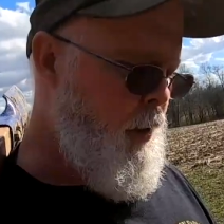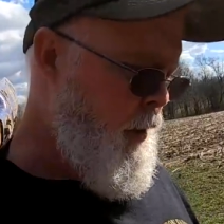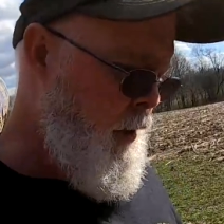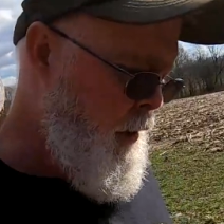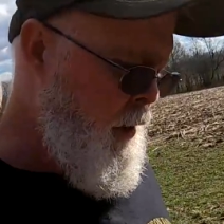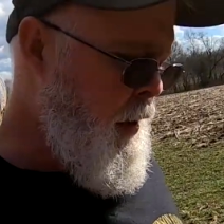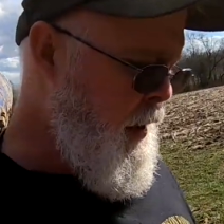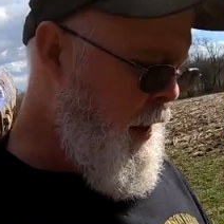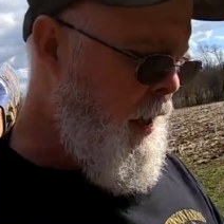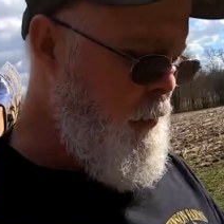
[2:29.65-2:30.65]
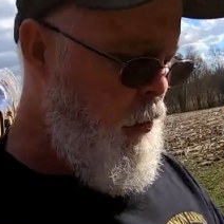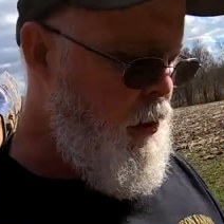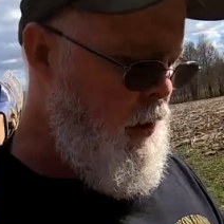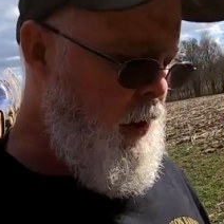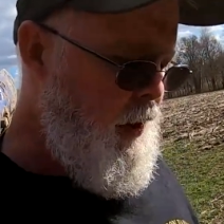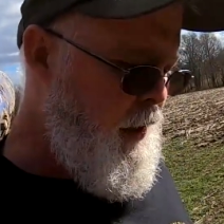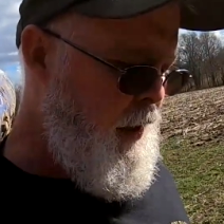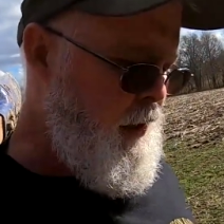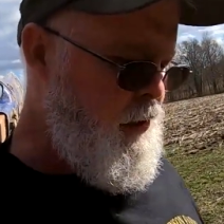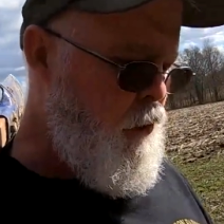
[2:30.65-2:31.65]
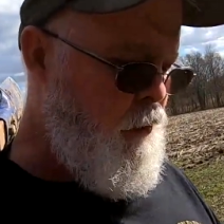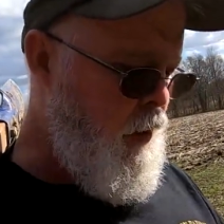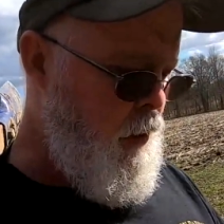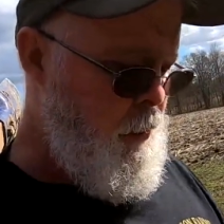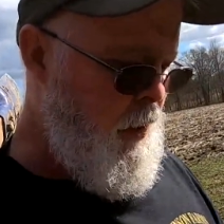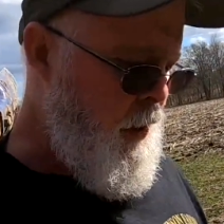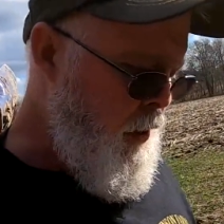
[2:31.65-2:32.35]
And had pretty good luck at that so far, but